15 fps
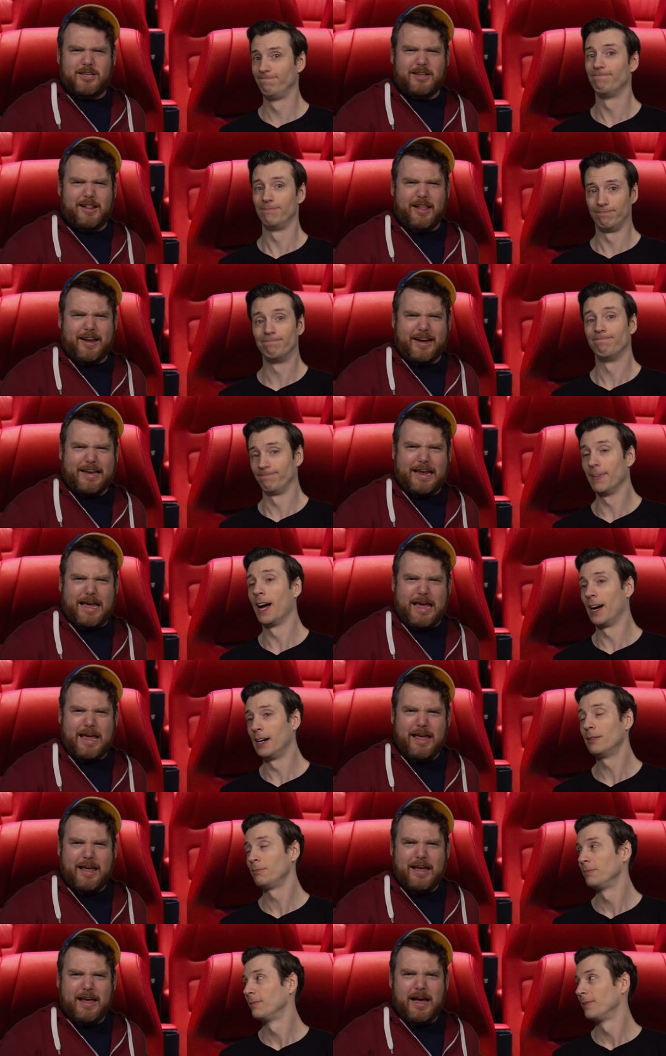Speaker 1: like, uh
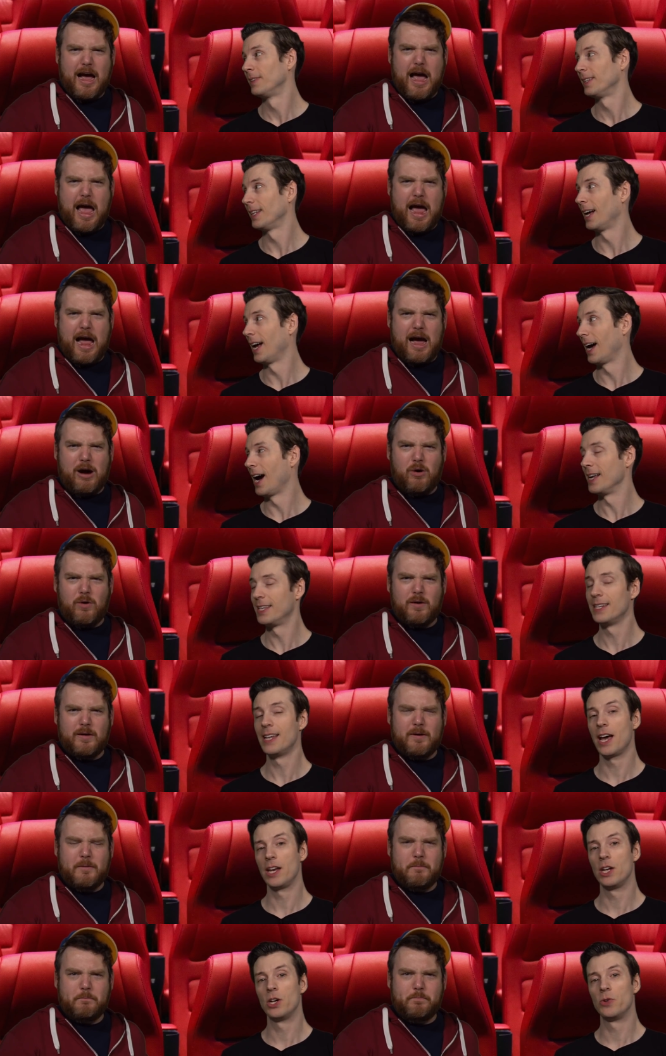huh. How? I did
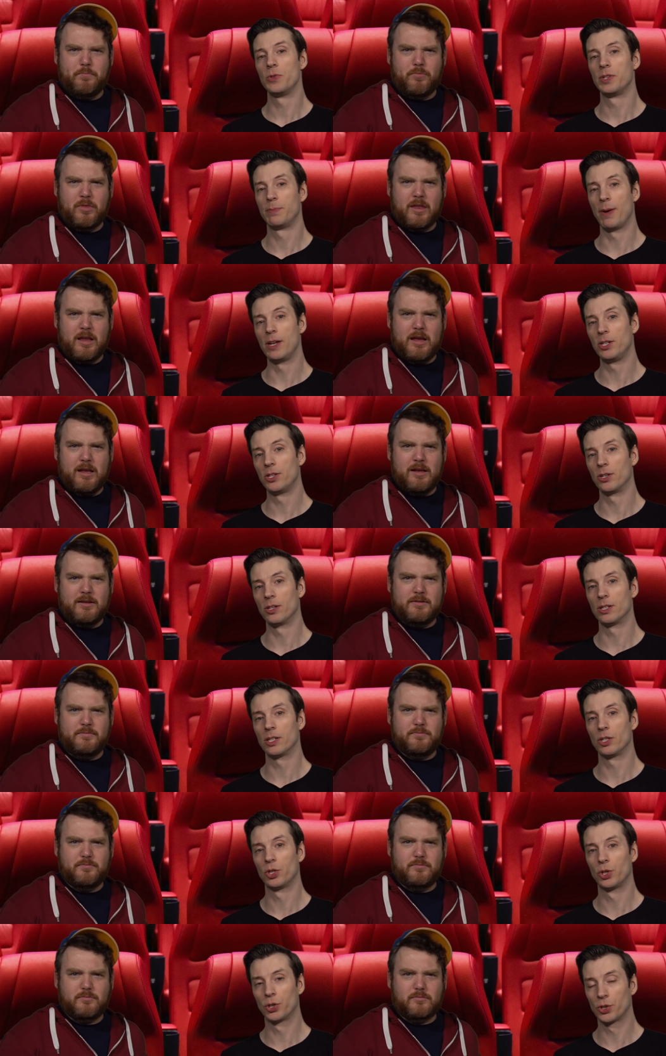not know
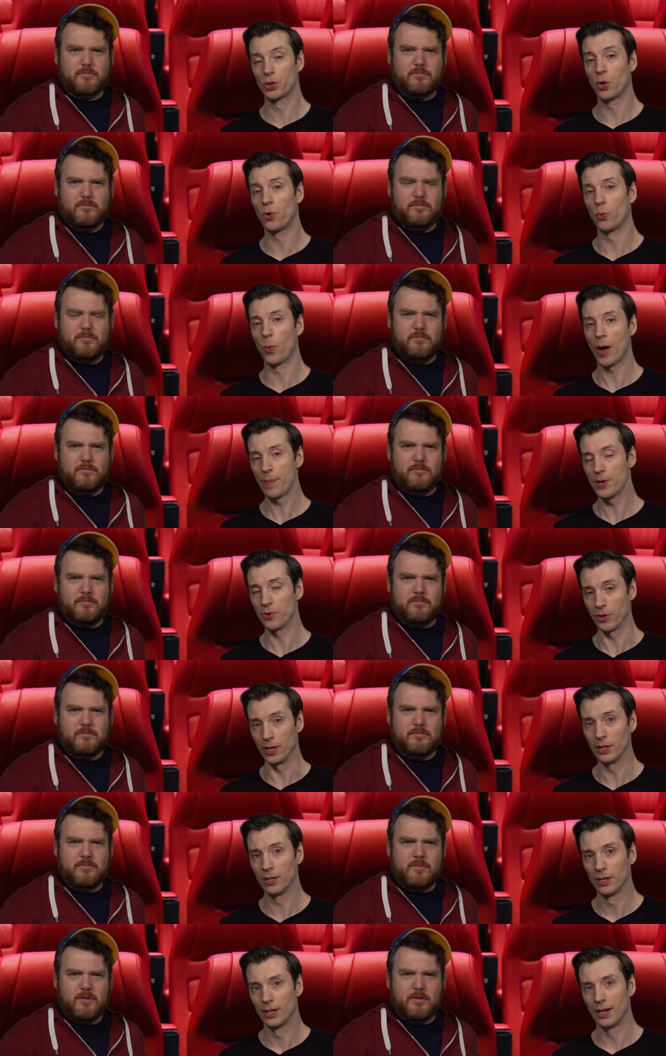Spencer's sold
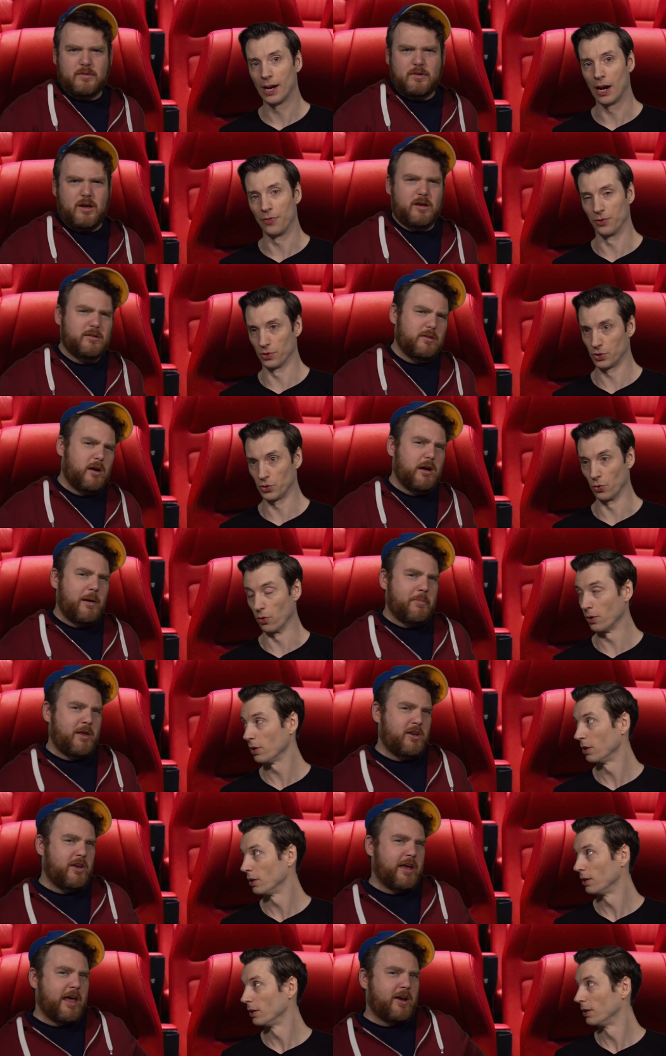weaponry at their store. I
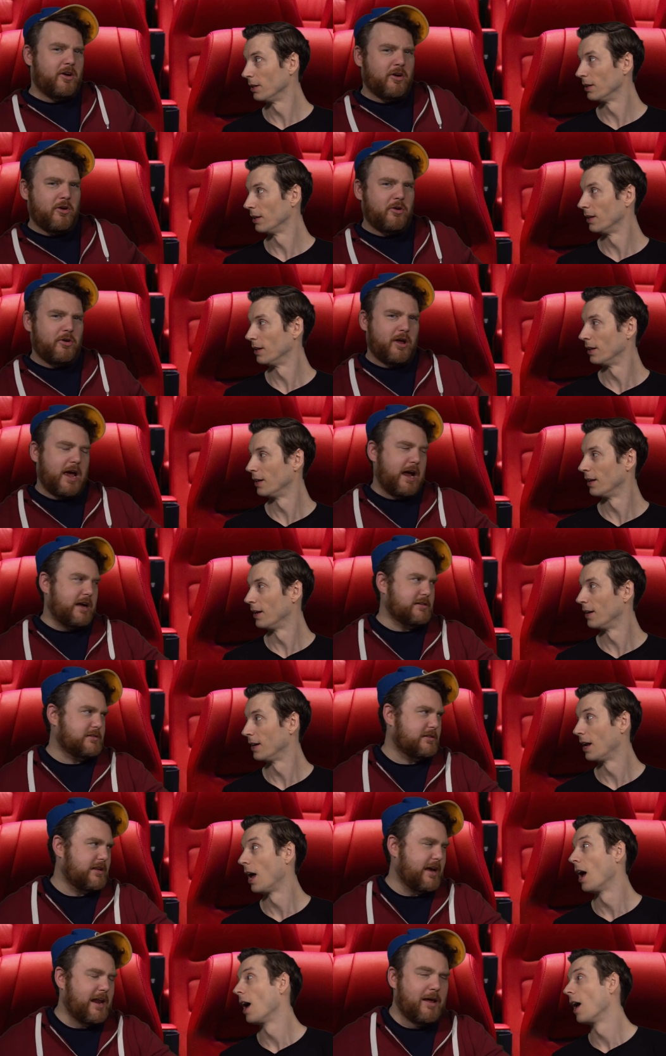mean,
Speaker 2: you got to know who to
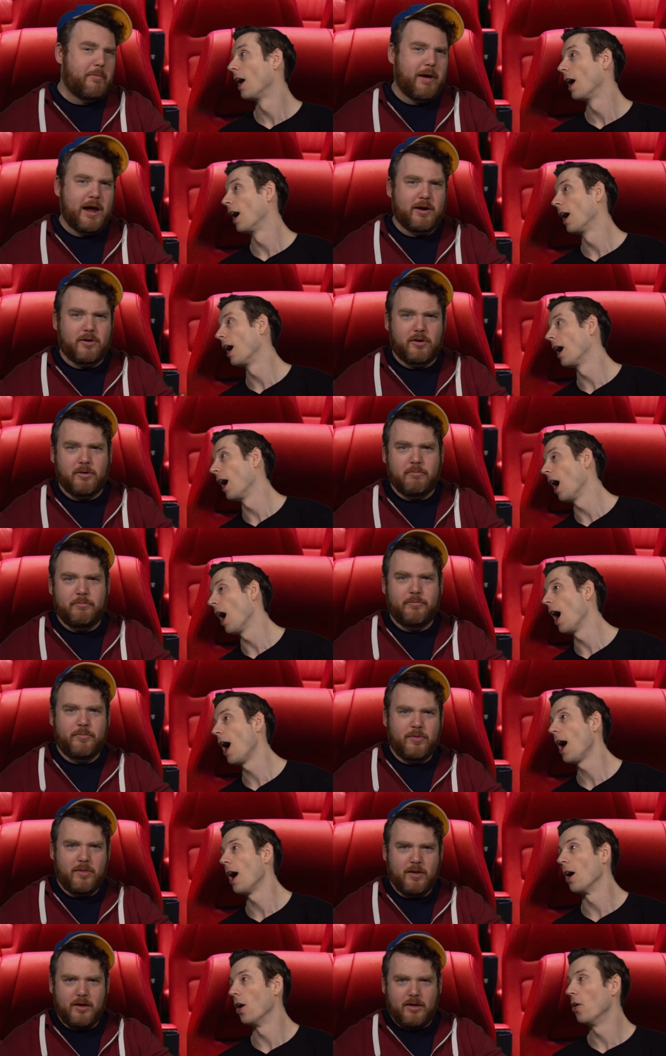ask. They got a back room.
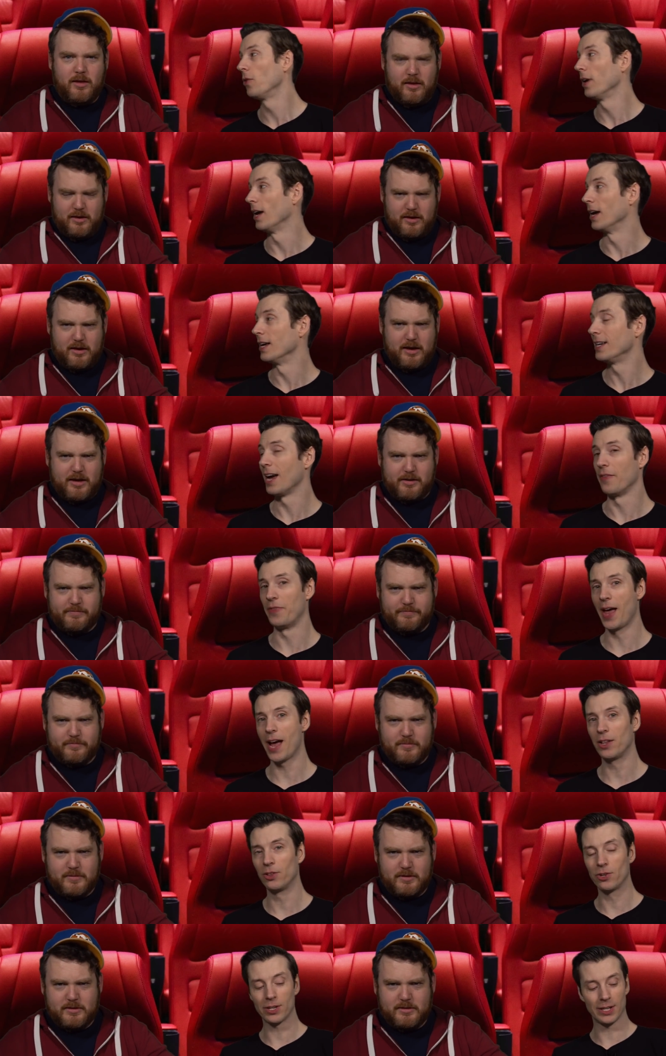Ah, okay. Yeah, yeah
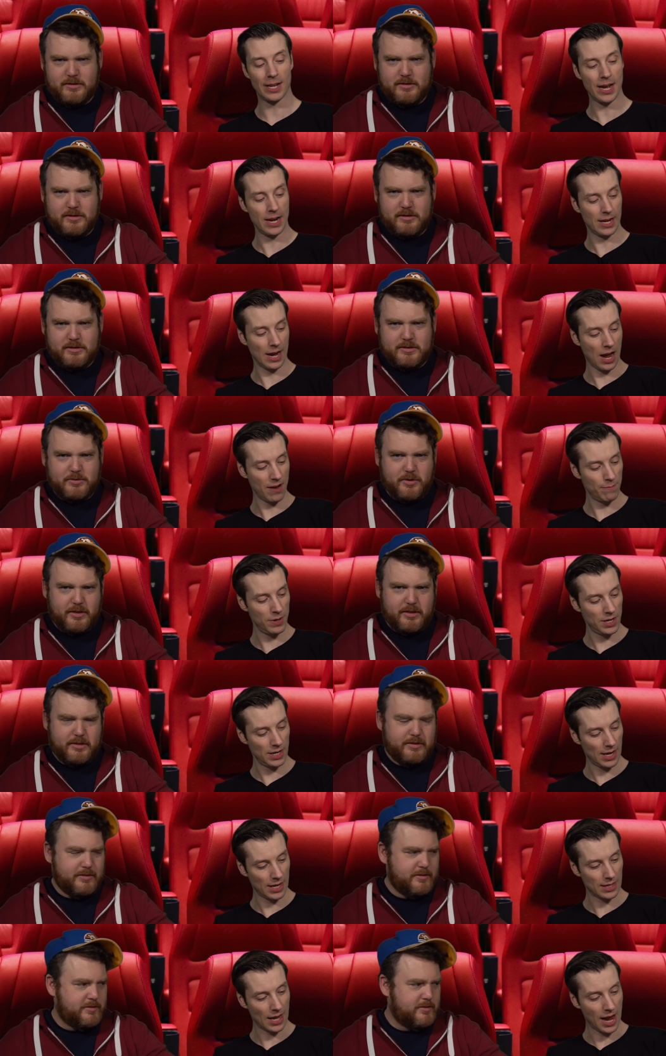that
Speaker 1: looked like I've been
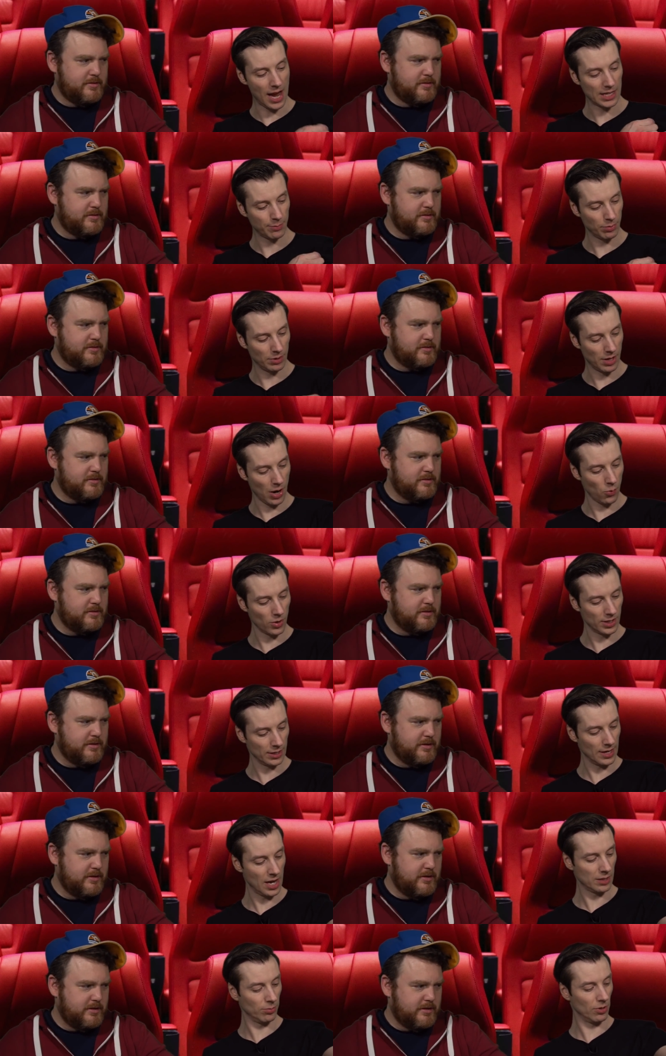at the hospital. I worked at
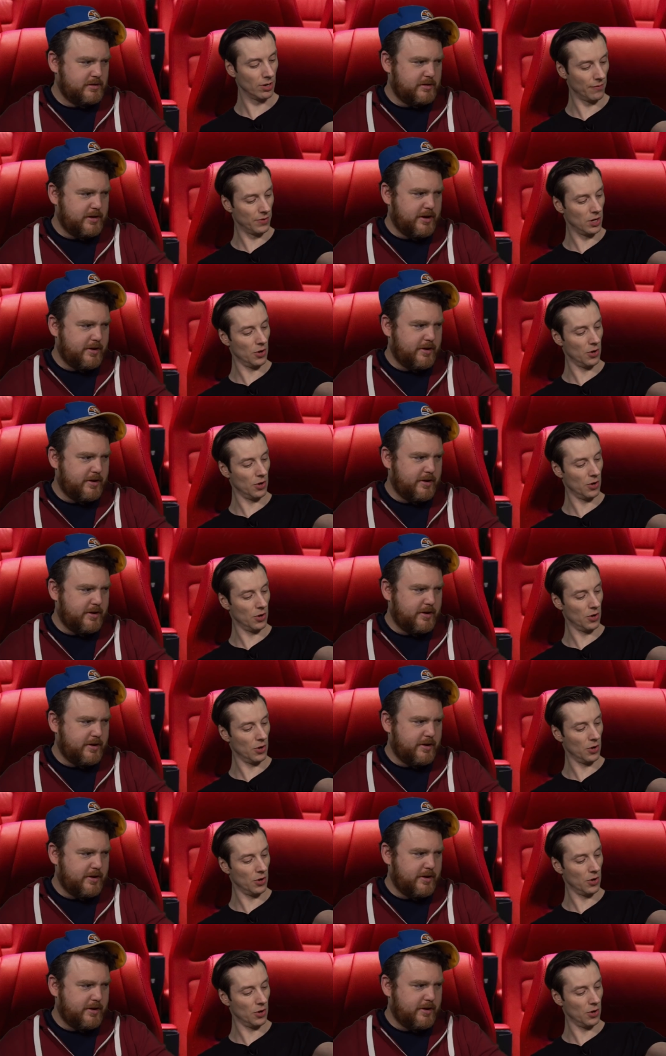the hospital enough yeah. to